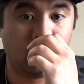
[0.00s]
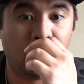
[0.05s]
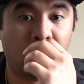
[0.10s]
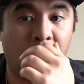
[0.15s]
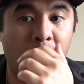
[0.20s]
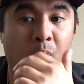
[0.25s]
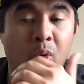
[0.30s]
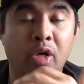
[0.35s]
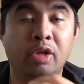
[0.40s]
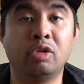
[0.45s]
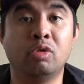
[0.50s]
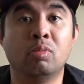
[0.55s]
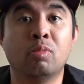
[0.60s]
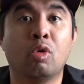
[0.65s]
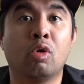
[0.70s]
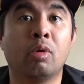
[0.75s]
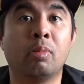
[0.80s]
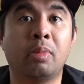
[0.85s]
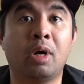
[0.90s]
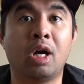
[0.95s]
I want to do
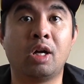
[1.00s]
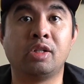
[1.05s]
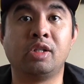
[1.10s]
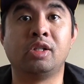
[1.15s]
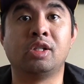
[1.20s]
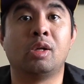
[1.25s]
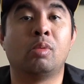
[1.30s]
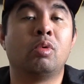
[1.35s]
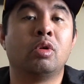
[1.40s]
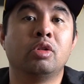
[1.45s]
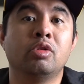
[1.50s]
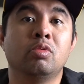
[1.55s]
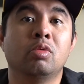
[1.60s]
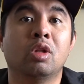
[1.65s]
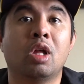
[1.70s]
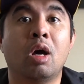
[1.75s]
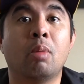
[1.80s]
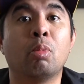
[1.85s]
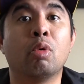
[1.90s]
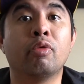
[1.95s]
more unboxings. I want to do a
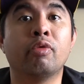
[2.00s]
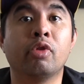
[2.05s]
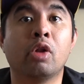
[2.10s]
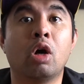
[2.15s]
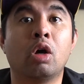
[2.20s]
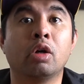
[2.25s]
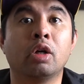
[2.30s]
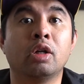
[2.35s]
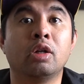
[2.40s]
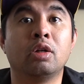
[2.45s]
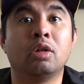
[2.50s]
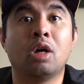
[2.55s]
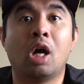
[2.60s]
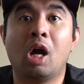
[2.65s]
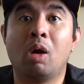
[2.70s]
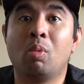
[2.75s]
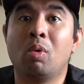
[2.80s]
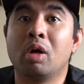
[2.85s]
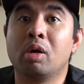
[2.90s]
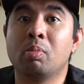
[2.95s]
lot more vlogging.
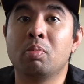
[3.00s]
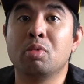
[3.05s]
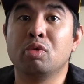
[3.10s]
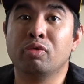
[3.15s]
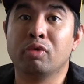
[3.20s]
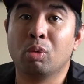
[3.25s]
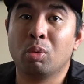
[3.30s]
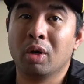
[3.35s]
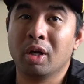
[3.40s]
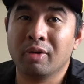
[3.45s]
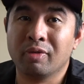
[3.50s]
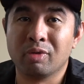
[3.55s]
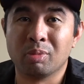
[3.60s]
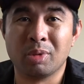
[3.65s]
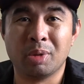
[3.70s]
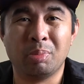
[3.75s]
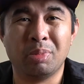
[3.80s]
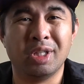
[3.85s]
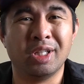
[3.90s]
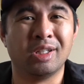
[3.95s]
I want to move away from
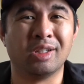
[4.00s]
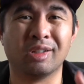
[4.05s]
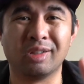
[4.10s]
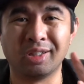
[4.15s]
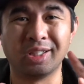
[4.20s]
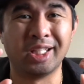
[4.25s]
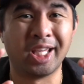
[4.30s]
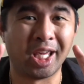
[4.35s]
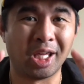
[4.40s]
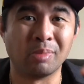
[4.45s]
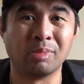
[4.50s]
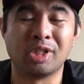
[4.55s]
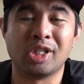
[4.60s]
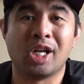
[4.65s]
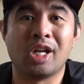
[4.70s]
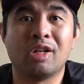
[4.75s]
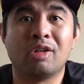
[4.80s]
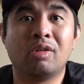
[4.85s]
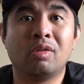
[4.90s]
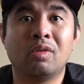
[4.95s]
it being a game
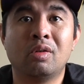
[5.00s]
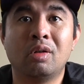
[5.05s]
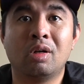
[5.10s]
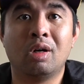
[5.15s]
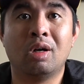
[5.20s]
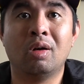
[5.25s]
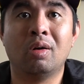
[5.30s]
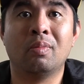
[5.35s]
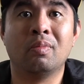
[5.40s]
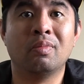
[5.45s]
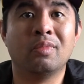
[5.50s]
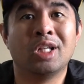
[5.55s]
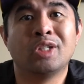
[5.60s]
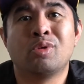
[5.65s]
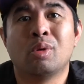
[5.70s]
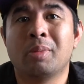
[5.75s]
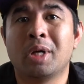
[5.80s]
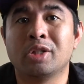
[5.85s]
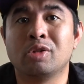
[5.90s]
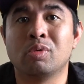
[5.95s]
channel. That's
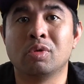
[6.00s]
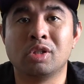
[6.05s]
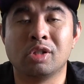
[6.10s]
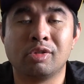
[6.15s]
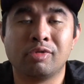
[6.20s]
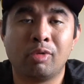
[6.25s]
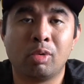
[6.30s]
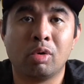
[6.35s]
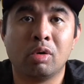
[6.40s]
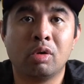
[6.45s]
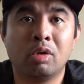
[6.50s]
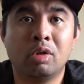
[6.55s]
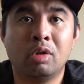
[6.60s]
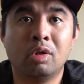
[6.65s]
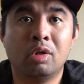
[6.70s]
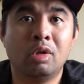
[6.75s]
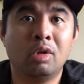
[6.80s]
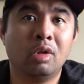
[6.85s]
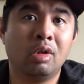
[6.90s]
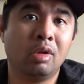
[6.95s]
what my Twitch is for.
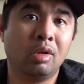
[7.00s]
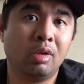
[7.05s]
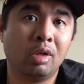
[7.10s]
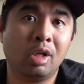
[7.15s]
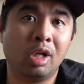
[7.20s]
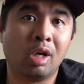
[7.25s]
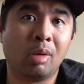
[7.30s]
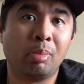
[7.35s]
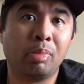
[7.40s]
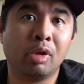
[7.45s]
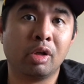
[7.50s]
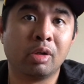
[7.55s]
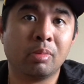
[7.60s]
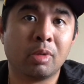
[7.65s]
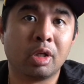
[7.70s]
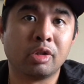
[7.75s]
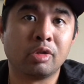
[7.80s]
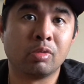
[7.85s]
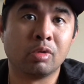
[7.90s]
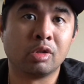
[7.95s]
And I'm plugging
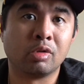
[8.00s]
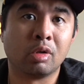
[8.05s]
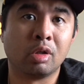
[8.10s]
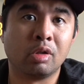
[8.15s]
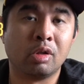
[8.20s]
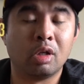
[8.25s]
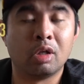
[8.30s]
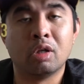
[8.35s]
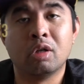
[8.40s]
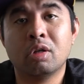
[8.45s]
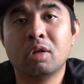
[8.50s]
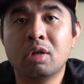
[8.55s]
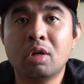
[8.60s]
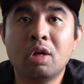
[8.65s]
my Twitch right there.